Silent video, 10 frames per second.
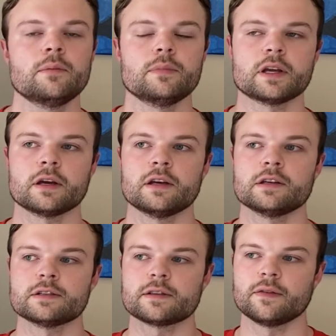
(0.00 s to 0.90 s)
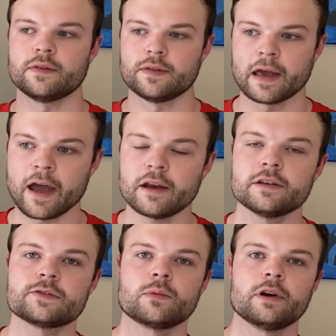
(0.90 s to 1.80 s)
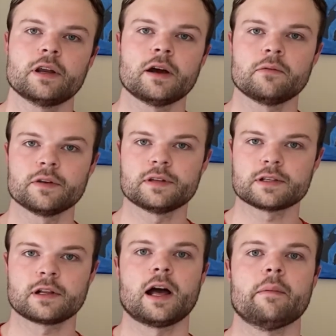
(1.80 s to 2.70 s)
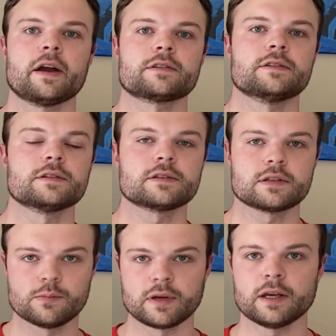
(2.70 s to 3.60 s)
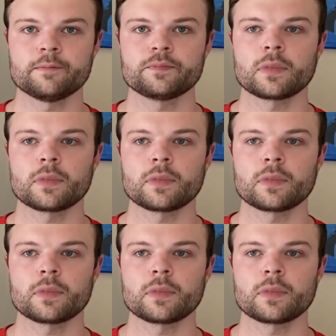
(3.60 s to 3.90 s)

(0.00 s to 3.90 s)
because that is what I want these climaxes to be.